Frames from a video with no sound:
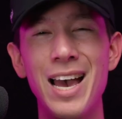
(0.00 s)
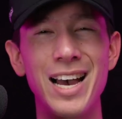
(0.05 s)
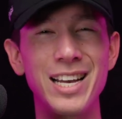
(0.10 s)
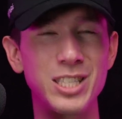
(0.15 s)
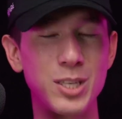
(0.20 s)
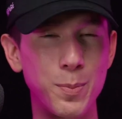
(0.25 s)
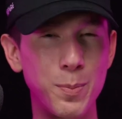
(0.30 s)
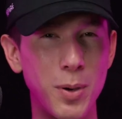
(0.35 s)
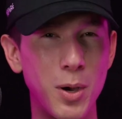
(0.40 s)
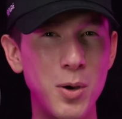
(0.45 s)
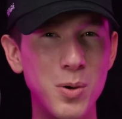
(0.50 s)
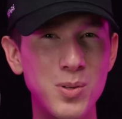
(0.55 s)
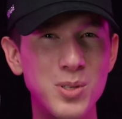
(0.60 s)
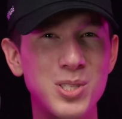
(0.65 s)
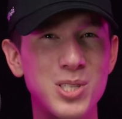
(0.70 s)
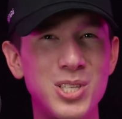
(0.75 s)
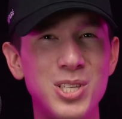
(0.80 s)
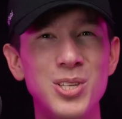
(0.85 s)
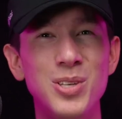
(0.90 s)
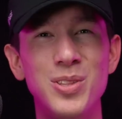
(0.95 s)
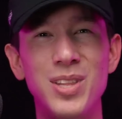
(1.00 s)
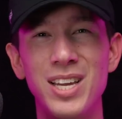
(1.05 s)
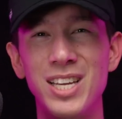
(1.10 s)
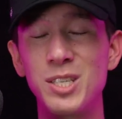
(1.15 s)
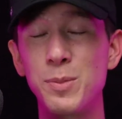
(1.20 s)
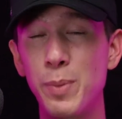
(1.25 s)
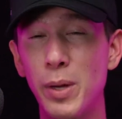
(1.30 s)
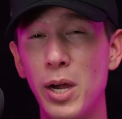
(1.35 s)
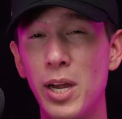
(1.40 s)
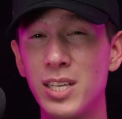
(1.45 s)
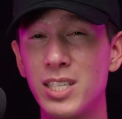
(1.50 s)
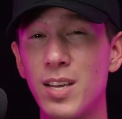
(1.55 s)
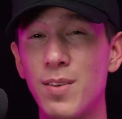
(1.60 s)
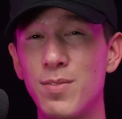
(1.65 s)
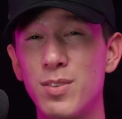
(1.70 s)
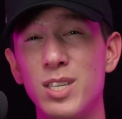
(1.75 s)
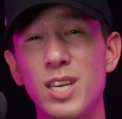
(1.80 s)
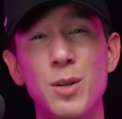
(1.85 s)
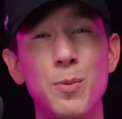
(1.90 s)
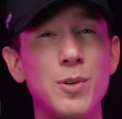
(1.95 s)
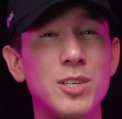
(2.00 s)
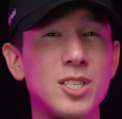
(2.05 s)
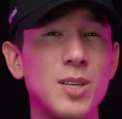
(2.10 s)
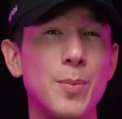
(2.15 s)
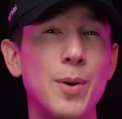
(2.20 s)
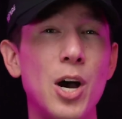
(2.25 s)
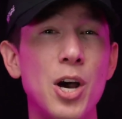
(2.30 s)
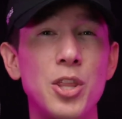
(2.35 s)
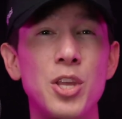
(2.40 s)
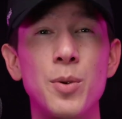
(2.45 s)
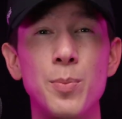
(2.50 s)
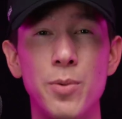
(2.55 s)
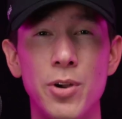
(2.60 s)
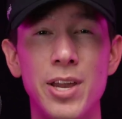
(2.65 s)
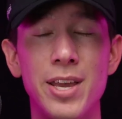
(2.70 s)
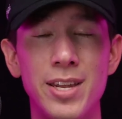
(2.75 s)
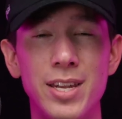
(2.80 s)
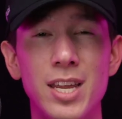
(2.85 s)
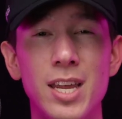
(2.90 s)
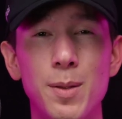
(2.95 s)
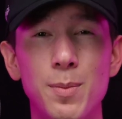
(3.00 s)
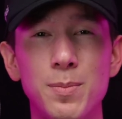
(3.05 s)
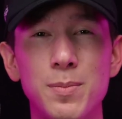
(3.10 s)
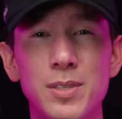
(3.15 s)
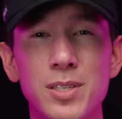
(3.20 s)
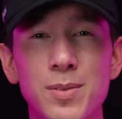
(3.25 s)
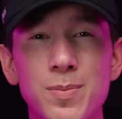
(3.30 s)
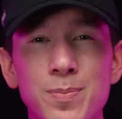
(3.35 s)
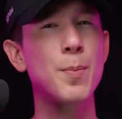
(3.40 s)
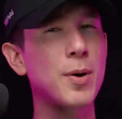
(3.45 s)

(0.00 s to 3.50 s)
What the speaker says: as opposed to the experience I've seen with some other brand names.